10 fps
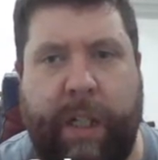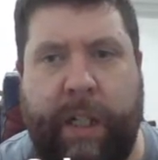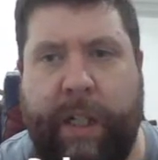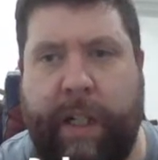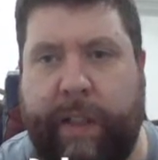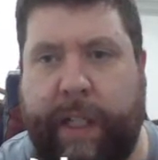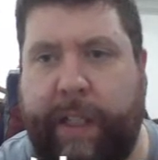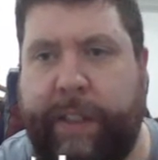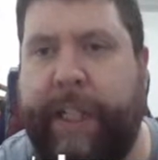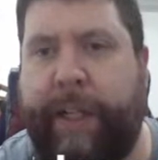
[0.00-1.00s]

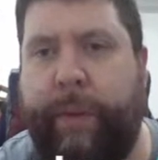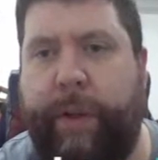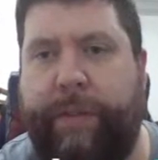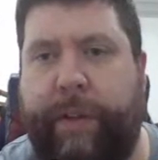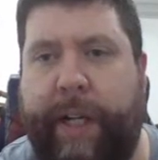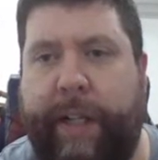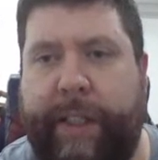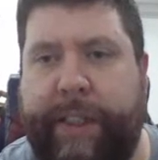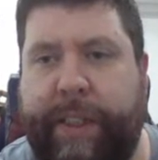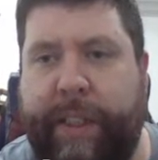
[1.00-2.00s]
I'll take your word for it,
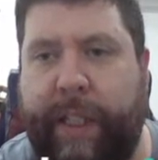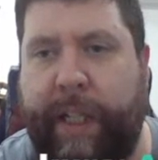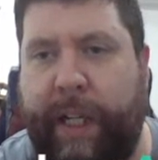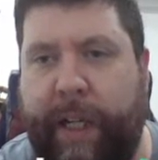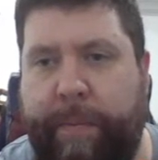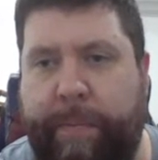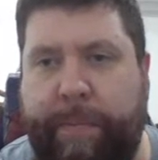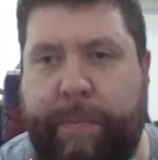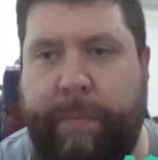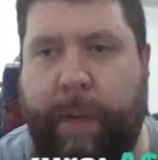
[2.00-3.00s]
Alex.
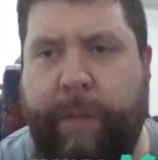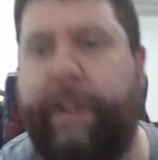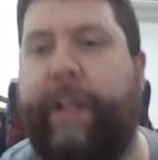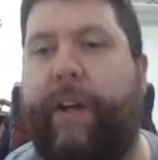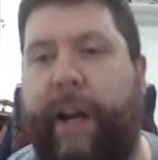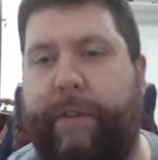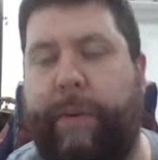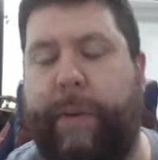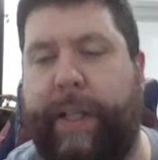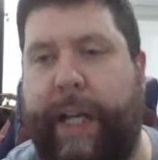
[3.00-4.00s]
Hopefully, not
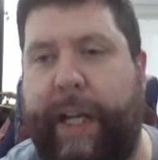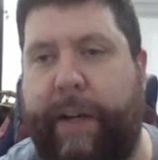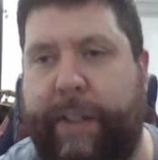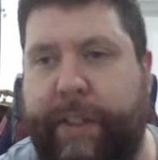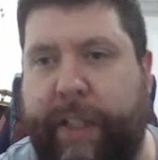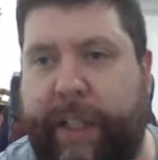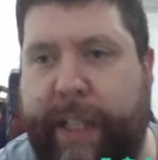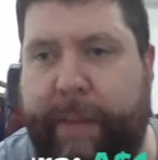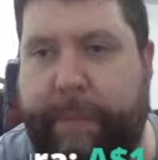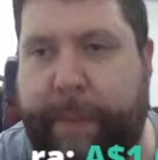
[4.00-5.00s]
everyone there is like
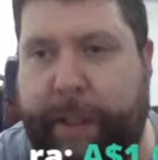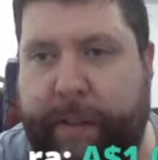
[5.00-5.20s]
that, but